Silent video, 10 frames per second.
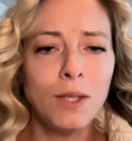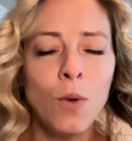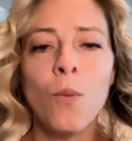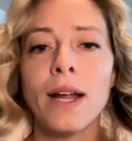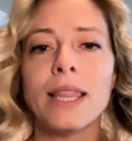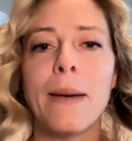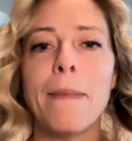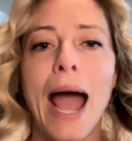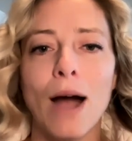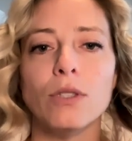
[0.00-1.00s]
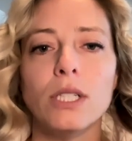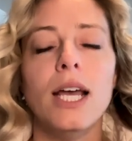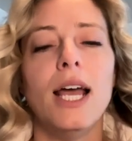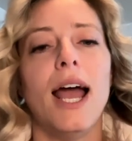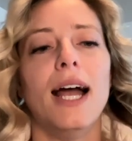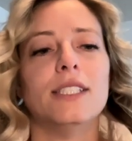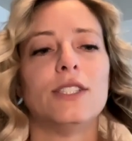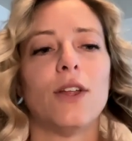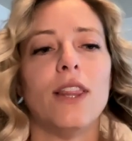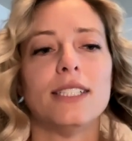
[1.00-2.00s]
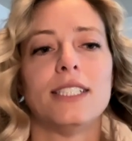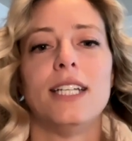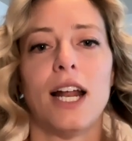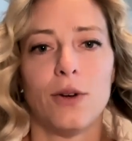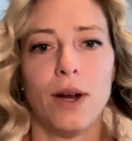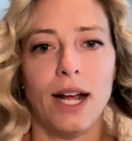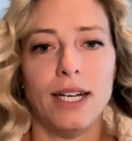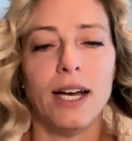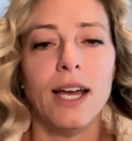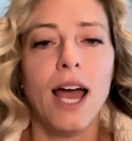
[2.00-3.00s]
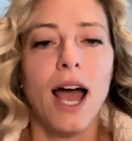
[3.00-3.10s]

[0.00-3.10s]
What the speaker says: wearing them out. And so that's not a great idea.